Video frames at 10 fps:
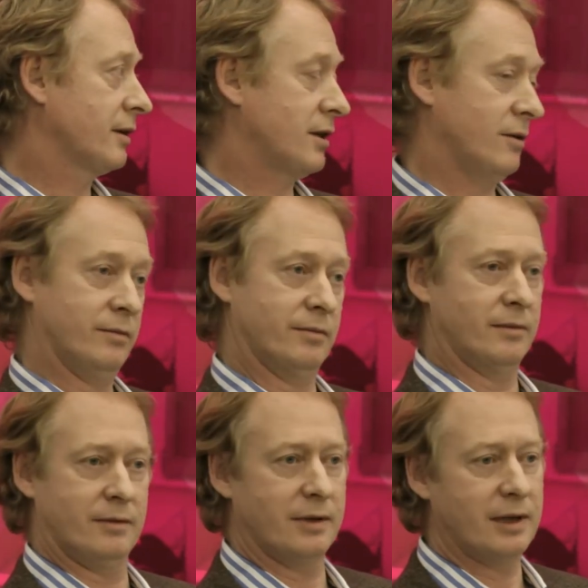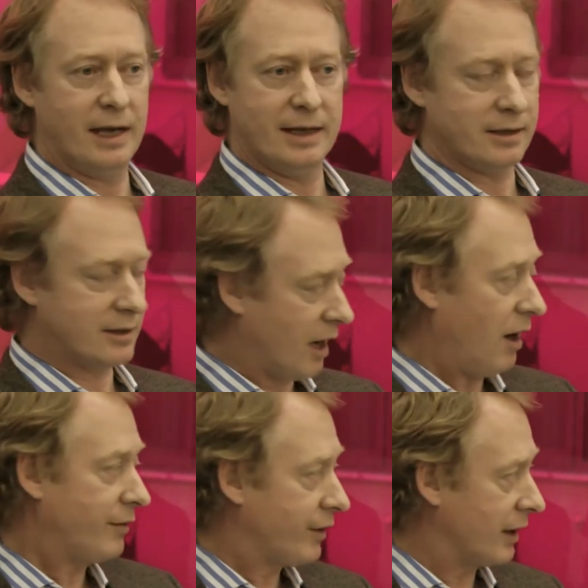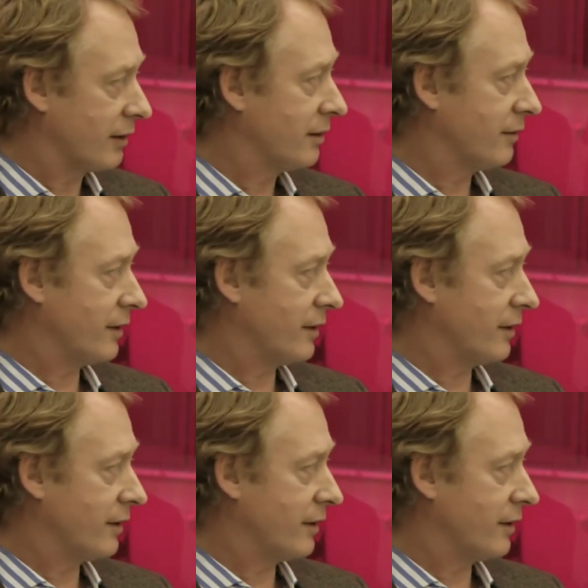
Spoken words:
So it's a daft thing